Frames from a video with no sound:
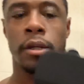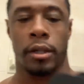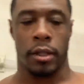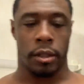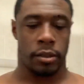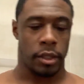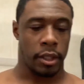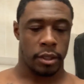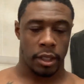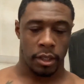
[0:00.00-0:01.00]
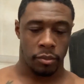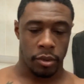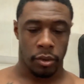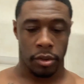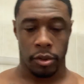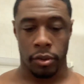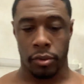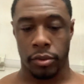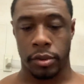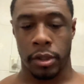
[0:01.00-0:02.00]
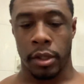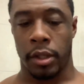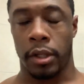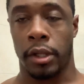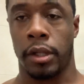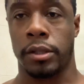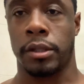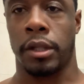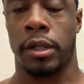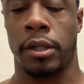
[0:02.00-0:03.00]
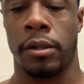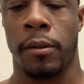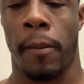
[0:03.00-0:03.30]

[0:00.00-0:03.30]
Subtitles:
And the second thing we're gonna use is a